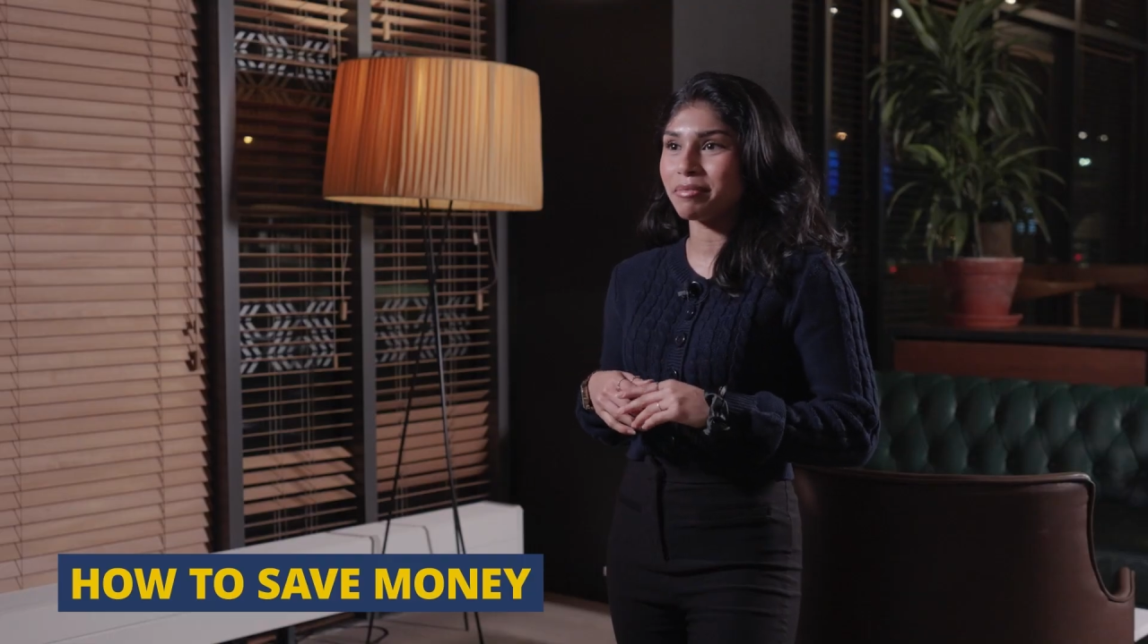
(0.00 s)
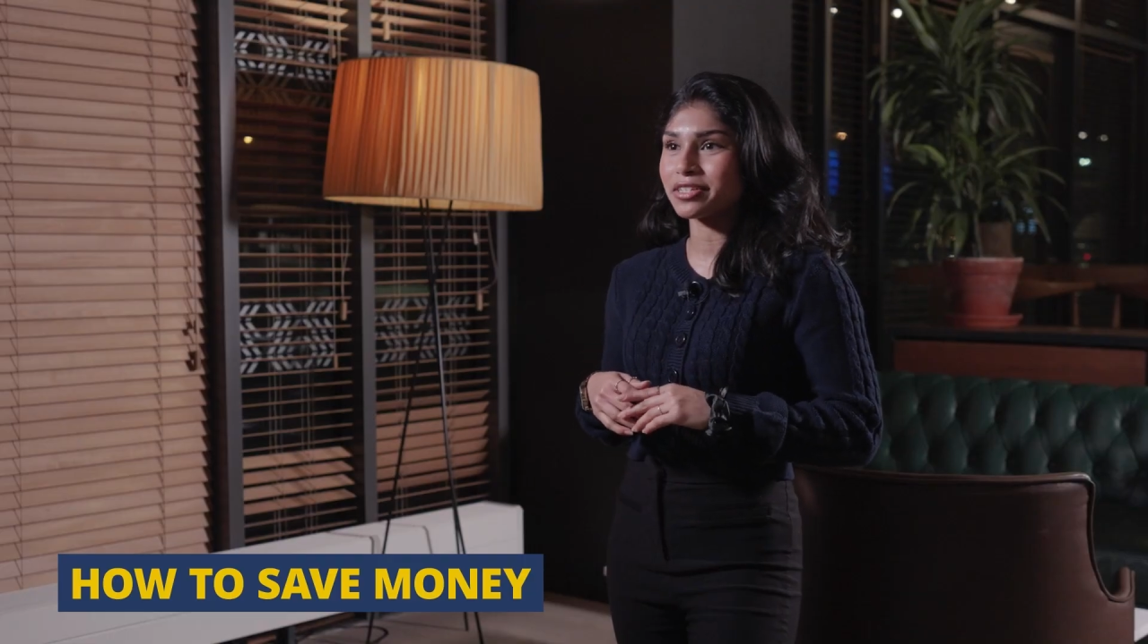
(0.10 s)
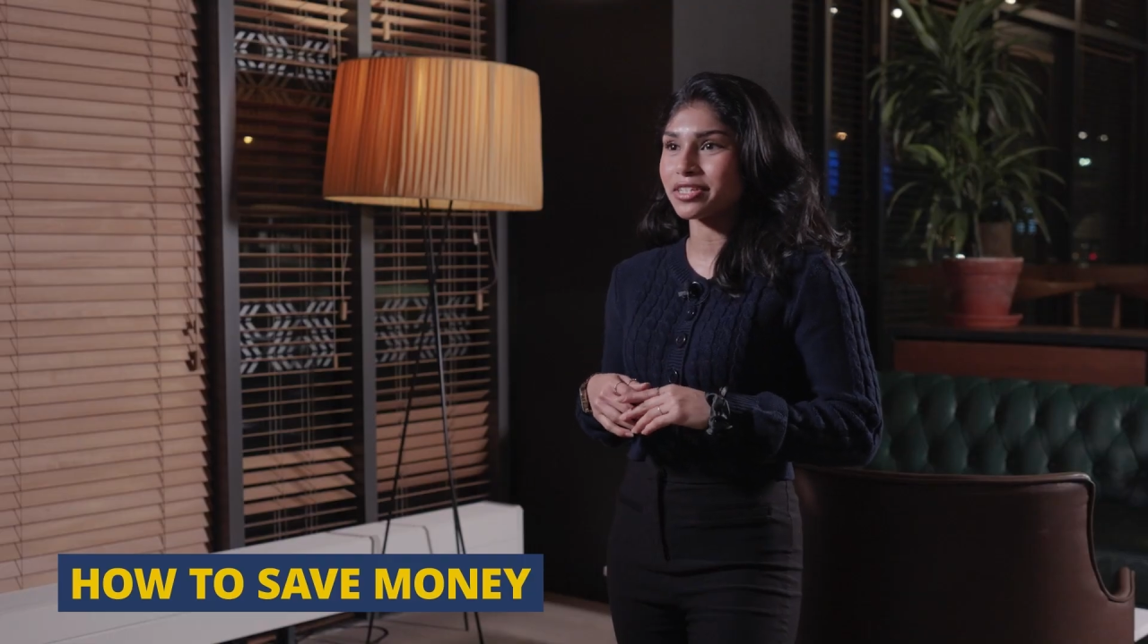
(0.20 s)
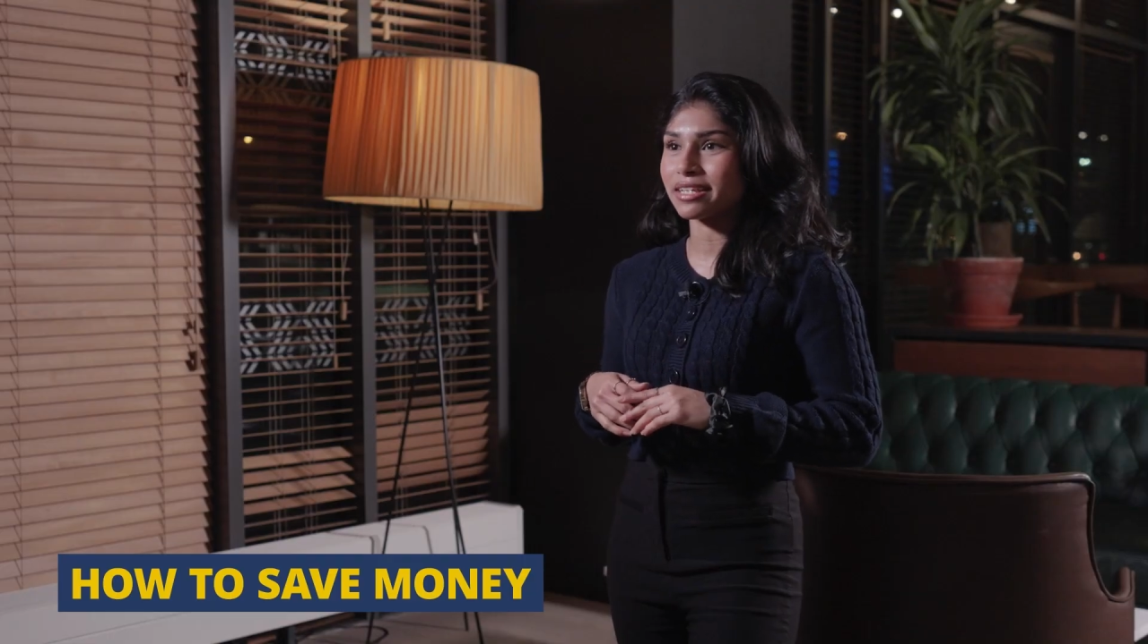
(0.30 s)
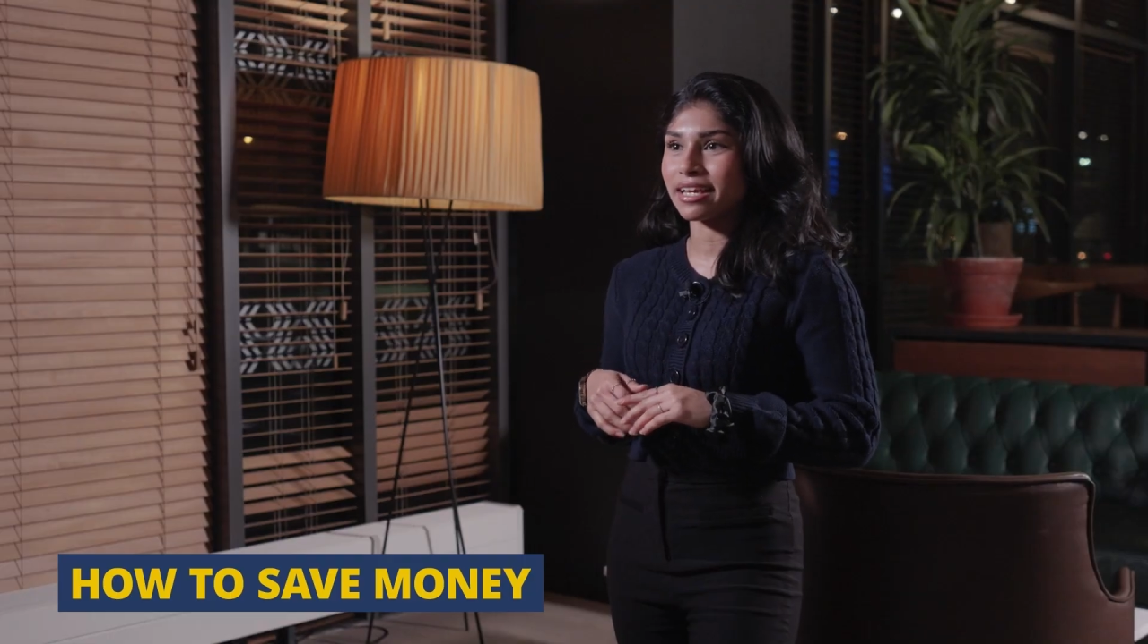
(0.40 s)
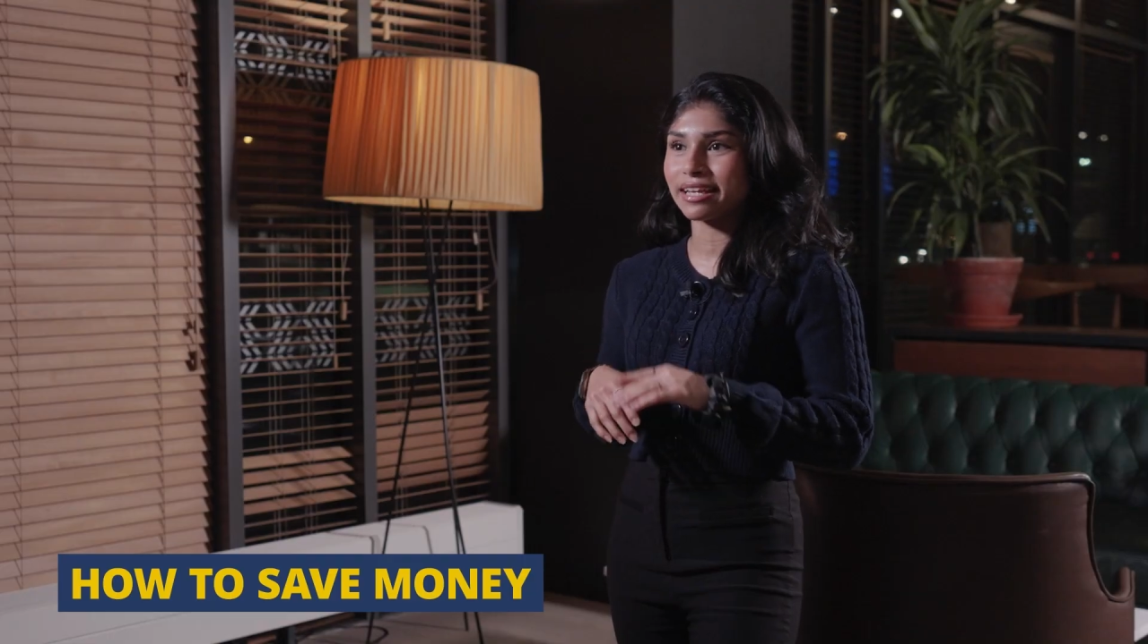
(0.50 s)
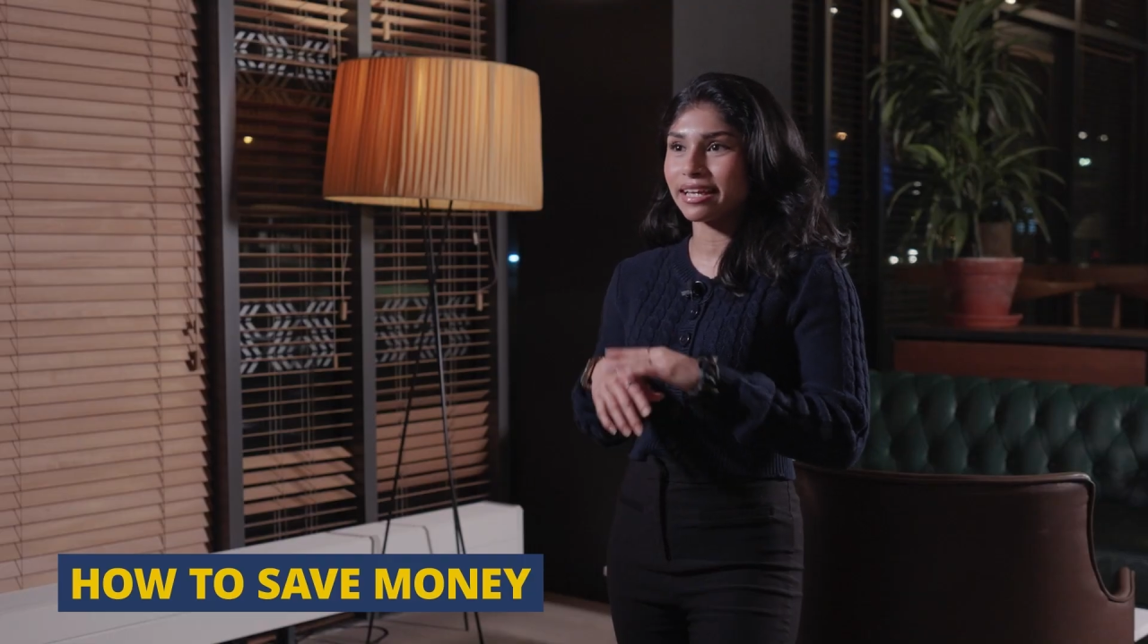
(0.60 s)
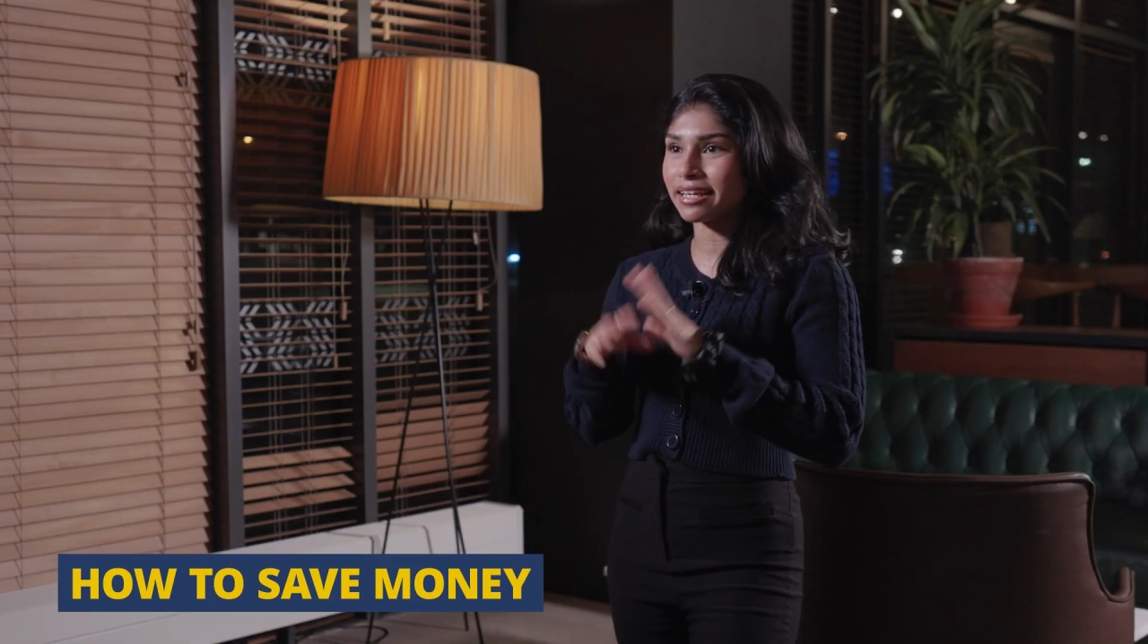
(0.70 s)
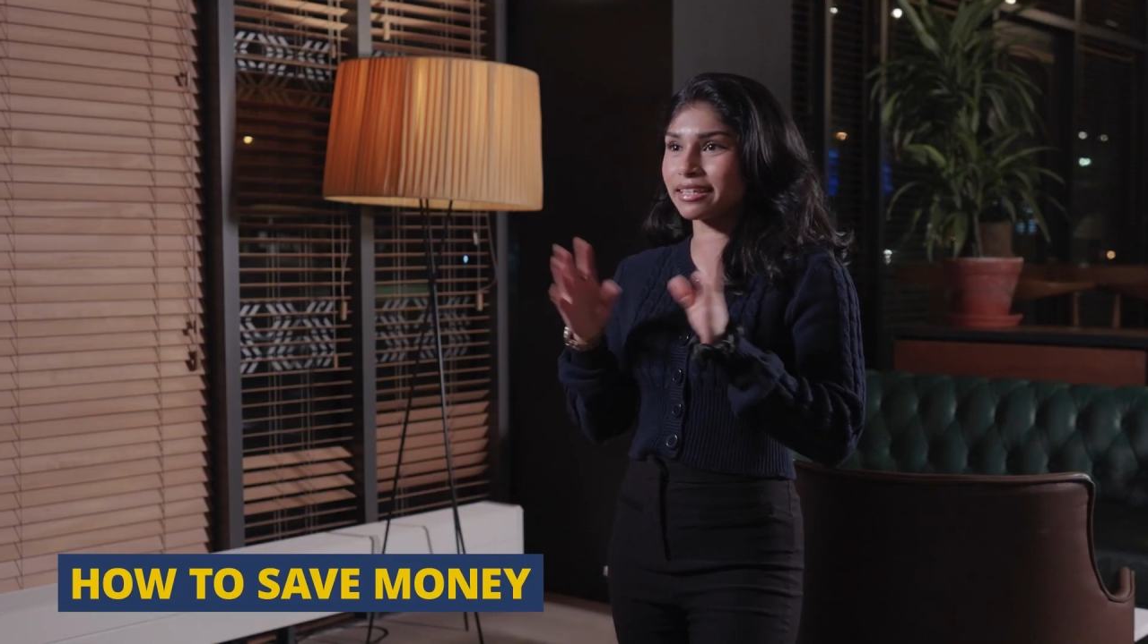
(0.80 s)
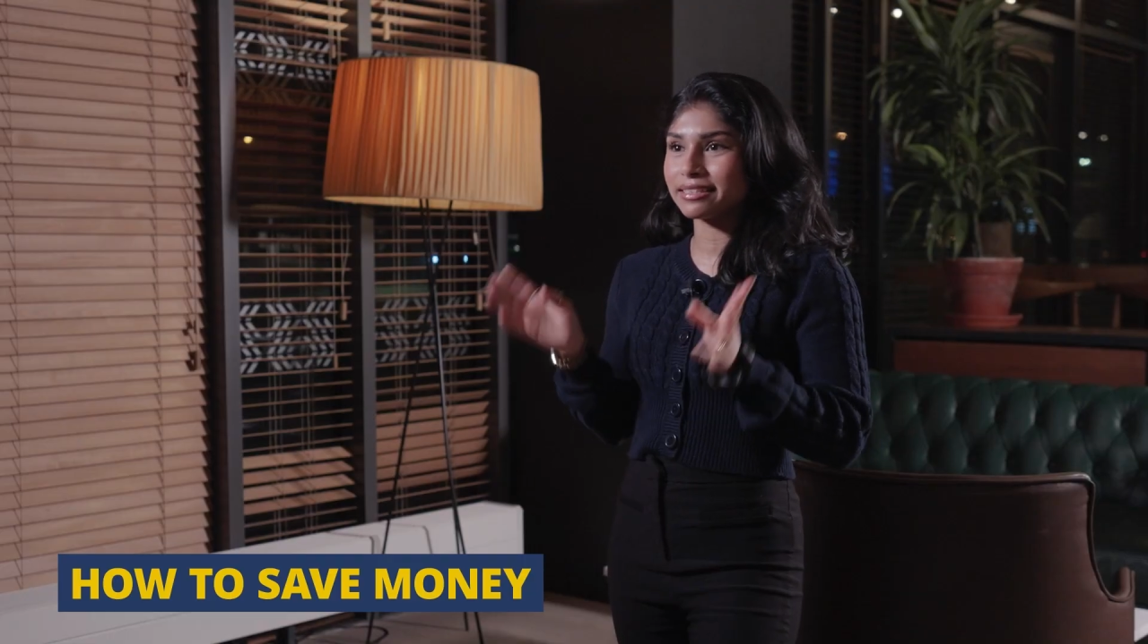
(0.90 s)
a budget and
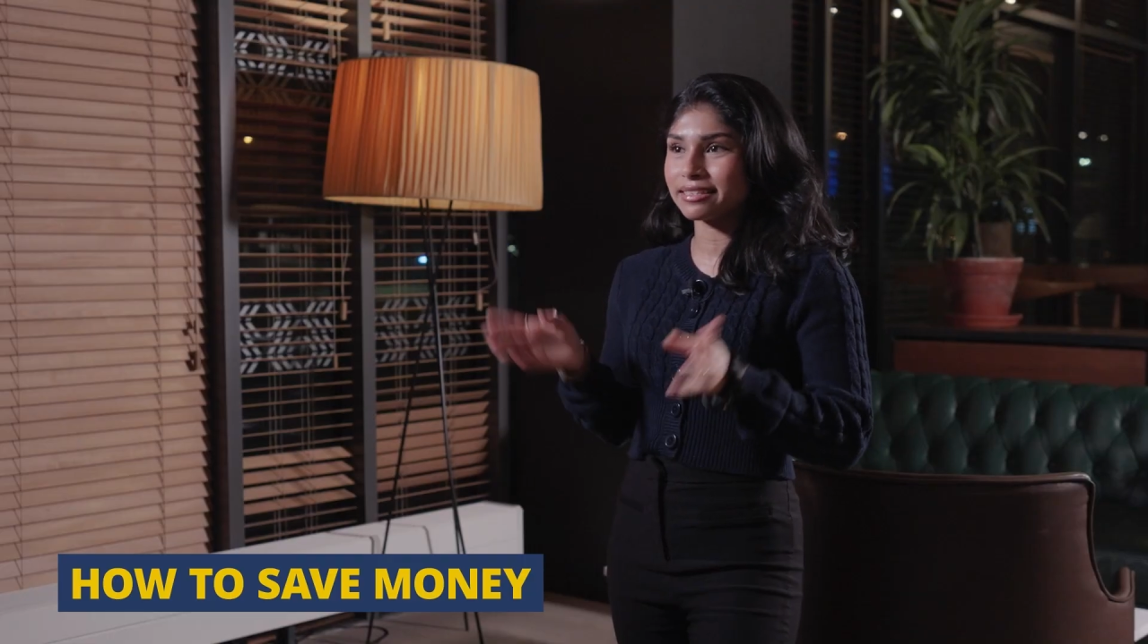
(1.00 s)
getting a